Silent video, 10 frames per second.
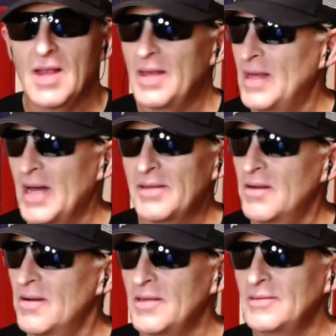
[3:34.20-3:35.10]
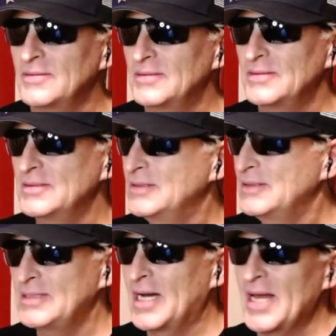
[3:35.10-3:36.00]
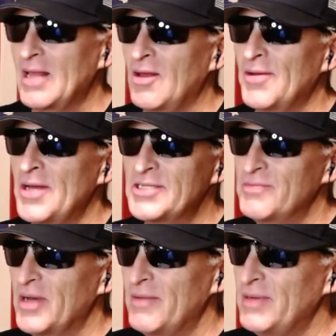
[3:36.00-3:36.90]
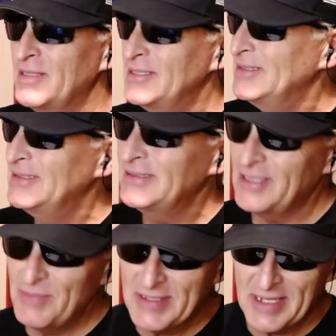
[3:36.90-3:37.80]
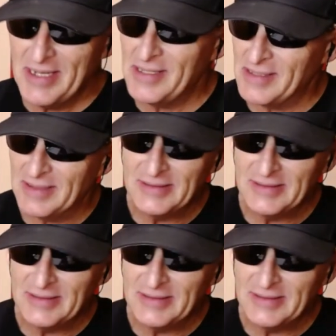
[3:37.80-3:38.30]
Not dirty. Not Outlaw Nation, baby. Let me tell you.